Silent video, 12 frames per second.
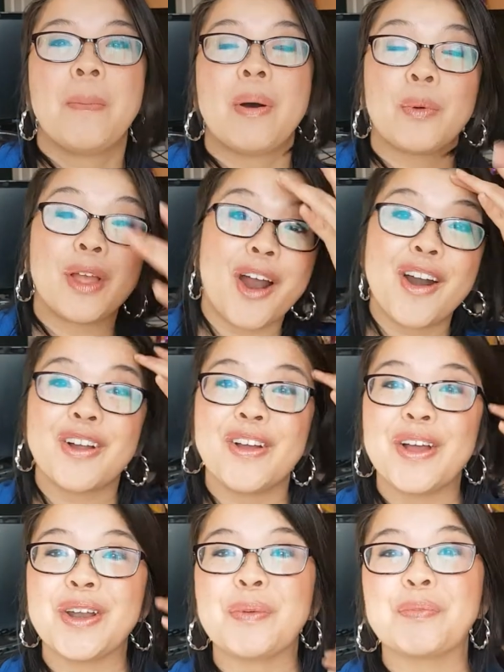But we are
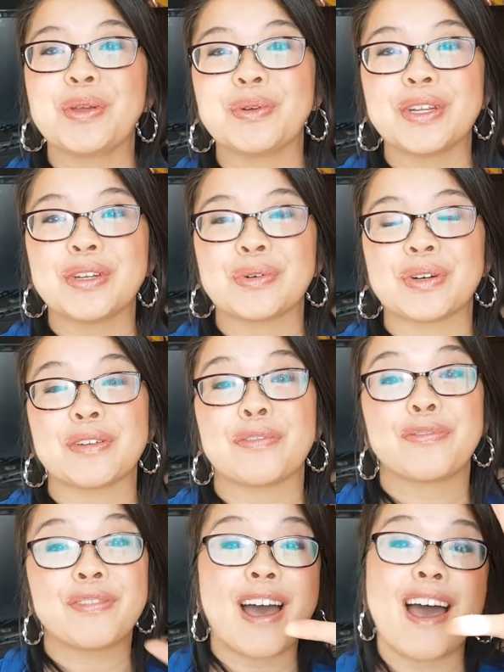going on a beauty tour to
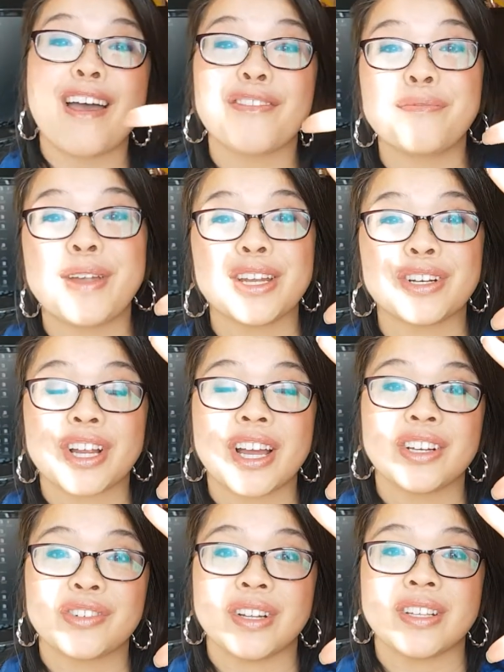five major
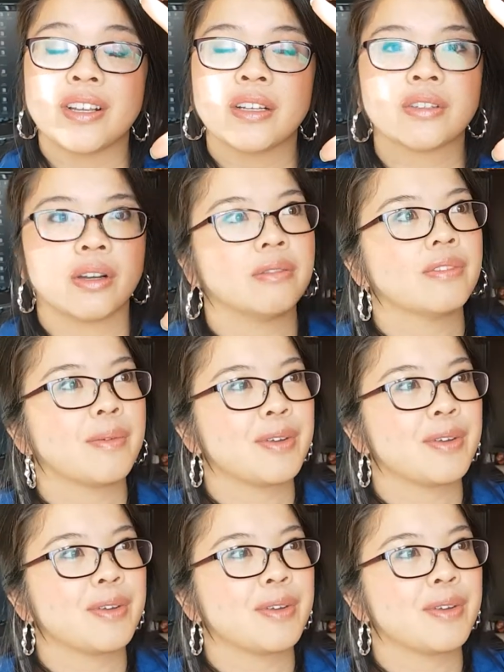cities